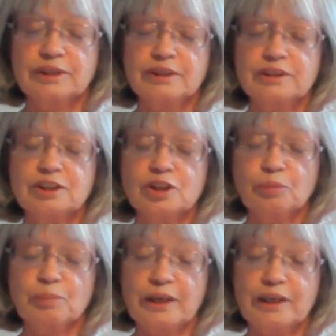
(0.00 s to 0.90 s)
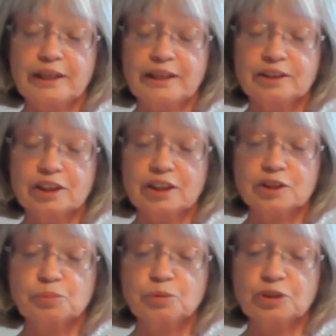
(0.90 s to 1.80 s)
Into your belly,
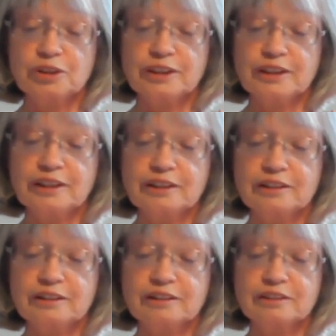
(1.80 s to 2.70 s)
just breathe.